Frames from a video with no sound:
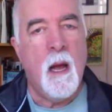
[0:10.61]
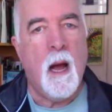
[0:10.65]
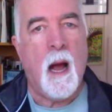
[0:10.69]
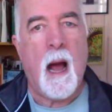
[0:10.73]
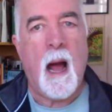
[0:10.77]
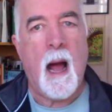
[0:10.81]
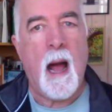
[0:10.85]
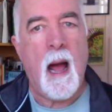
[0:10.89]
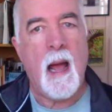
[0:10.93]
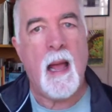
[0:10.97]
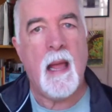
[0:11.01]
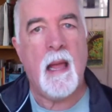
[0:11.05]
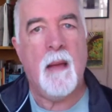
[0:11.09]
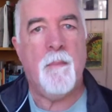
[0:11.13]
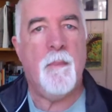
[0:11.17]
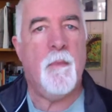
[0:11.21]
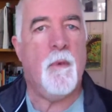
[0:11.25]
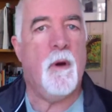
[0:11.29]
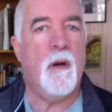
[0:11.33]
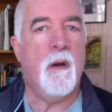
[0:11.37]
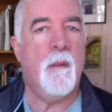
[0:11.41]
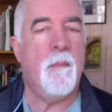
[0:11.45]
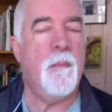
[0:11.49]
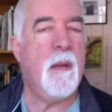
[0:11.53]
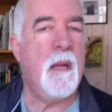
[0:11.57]
I am going
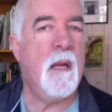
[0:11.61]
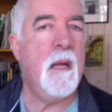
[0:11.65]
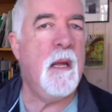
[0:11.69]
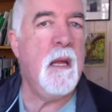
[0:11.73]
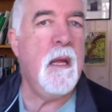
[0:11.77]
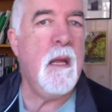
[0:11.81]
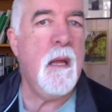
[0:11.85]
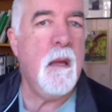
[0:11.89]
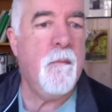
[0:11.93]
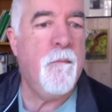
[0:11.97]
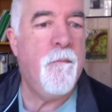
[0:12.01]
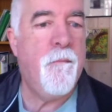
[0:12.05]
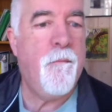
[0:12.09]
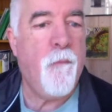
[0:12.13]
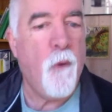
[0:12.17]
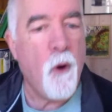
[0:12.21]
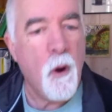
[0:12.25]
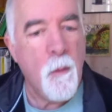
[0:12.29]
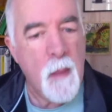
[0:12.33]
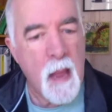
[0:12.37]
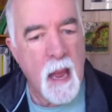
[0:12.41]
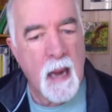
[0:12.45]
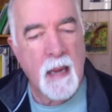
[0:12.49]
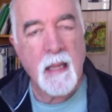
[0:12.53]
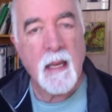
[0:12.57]
to be
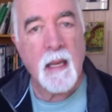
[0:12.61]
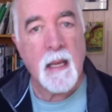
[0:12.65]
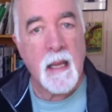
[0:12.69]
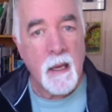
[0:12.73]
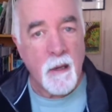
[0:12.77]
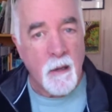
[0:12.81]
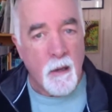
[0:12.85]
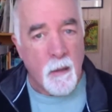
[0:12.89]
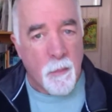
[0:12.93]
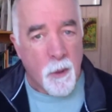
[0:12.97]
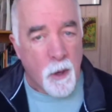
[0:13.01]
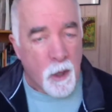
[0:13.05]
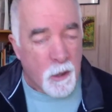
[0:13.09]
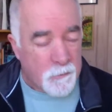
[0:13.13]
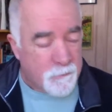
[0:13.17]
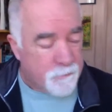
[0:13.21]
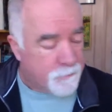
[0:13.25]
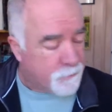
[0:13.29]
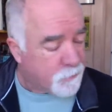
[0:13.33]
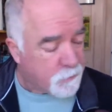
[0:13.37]
formatting a Kindle book.